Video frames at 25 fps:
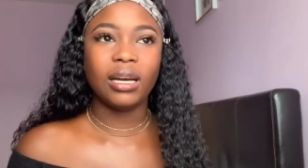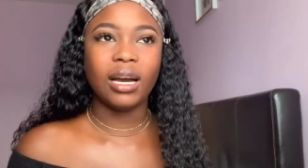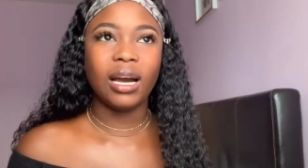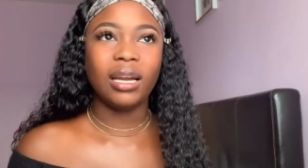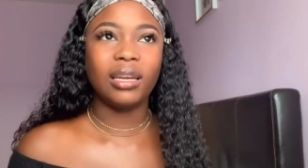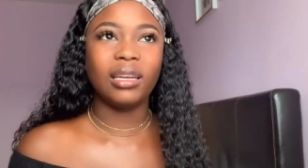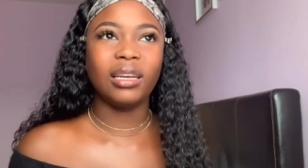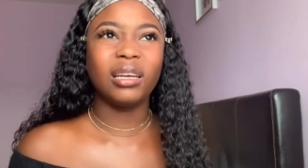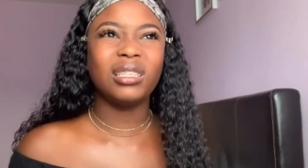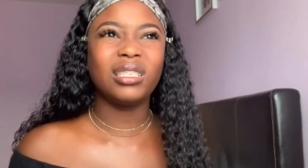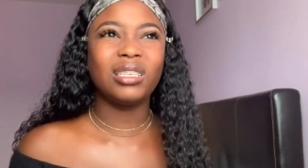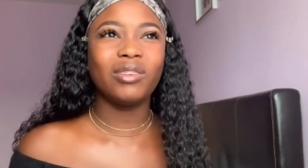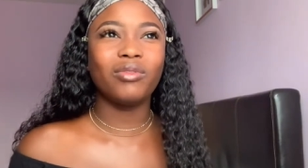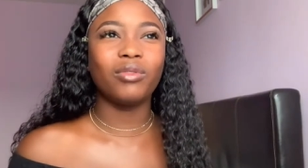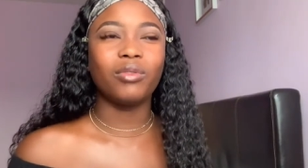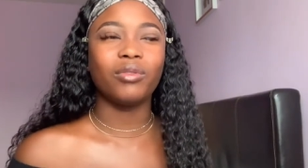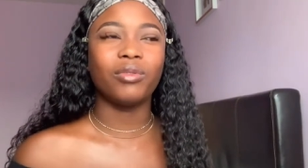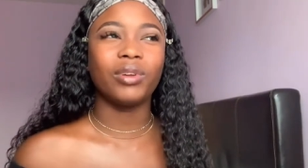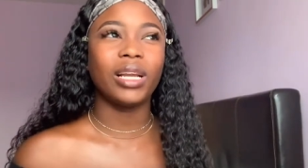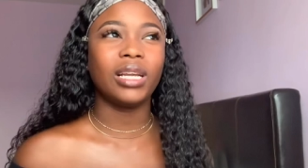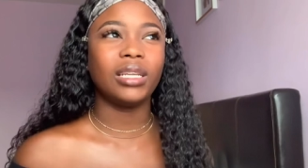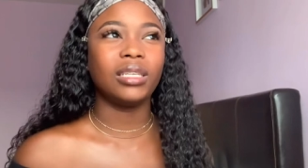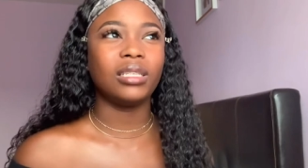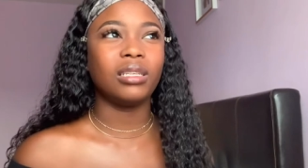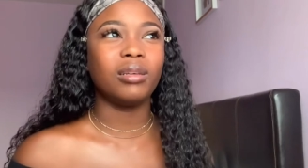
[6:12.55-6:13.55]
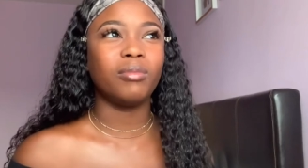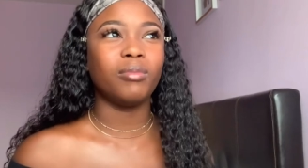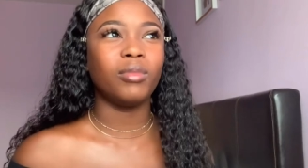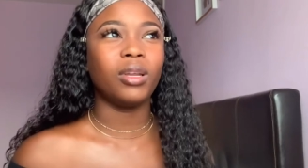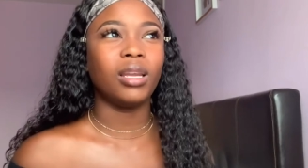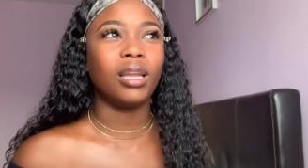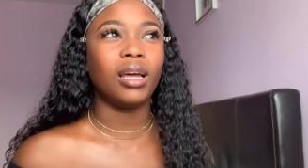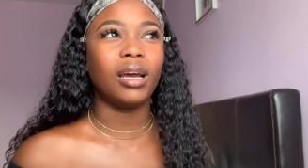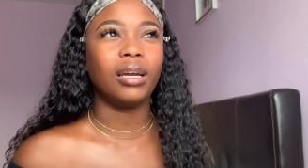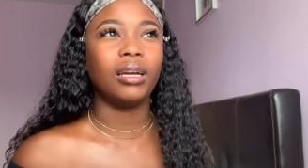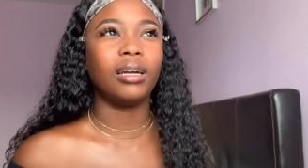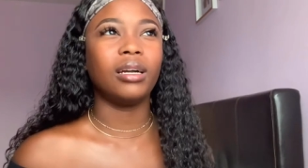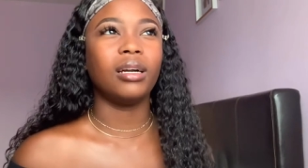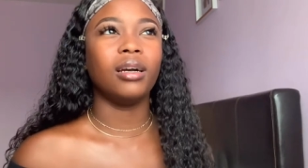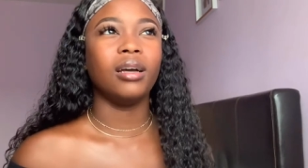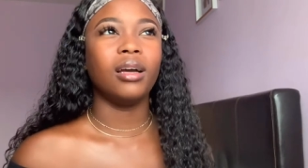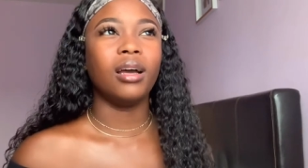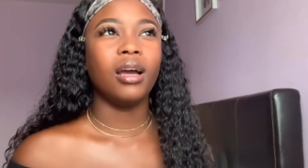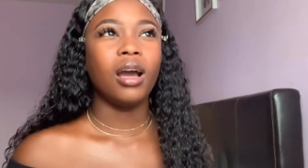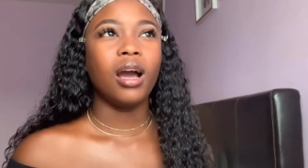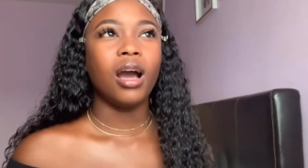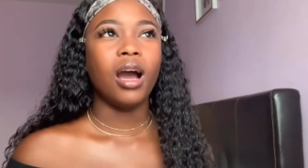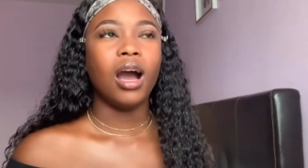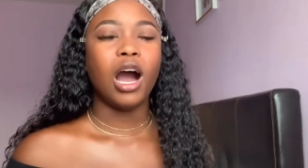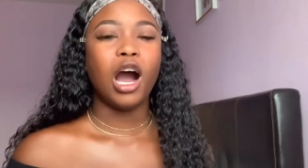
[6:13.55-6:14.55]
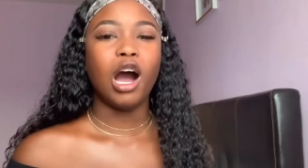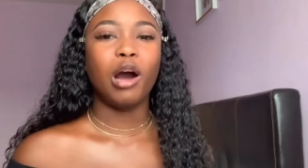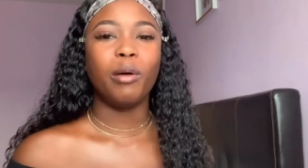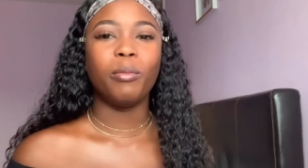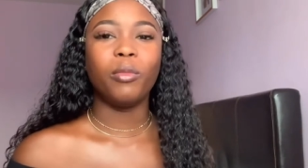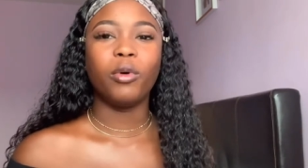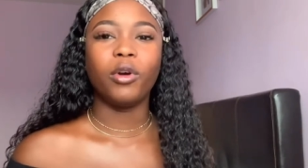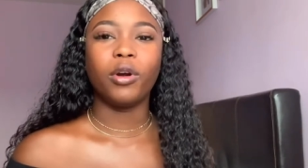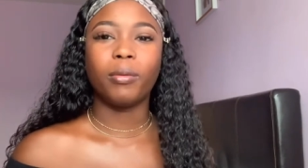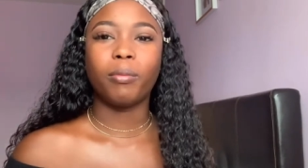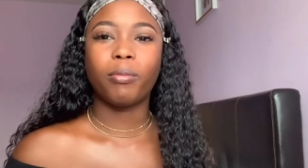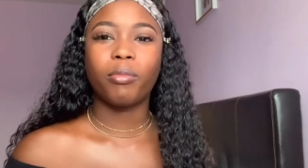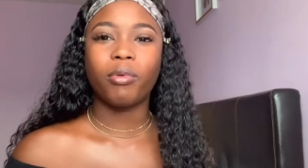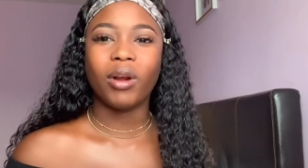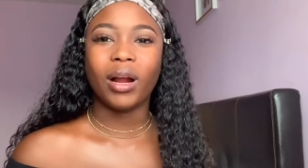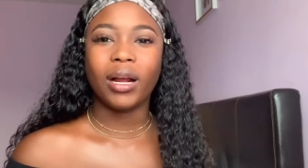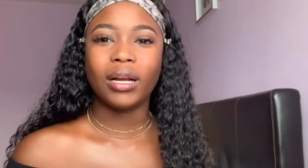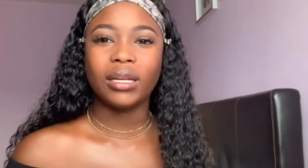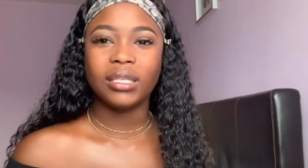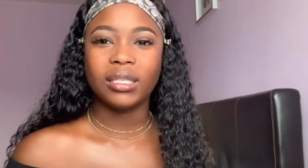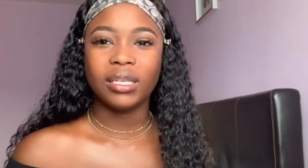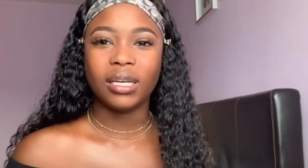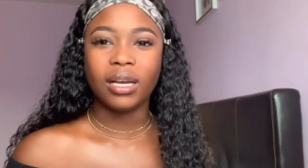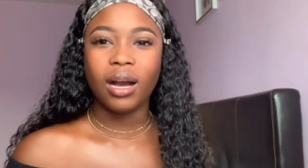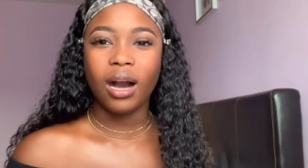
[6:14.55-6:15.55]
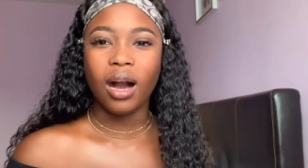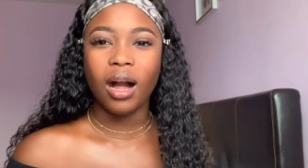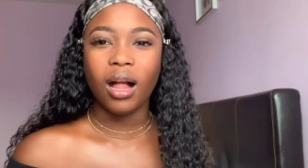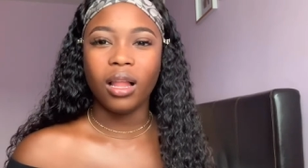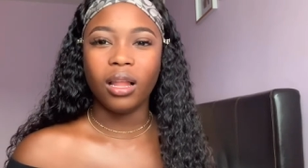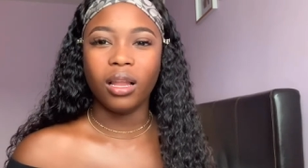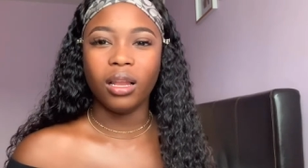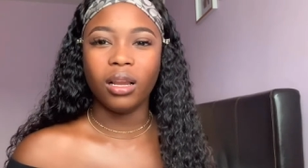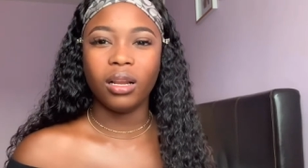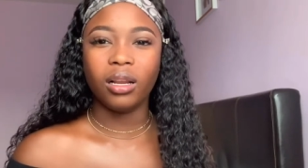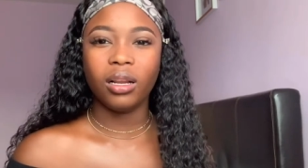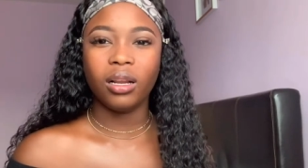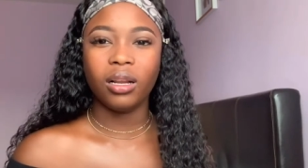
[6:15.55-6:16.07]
and not even realistic, but like a more practical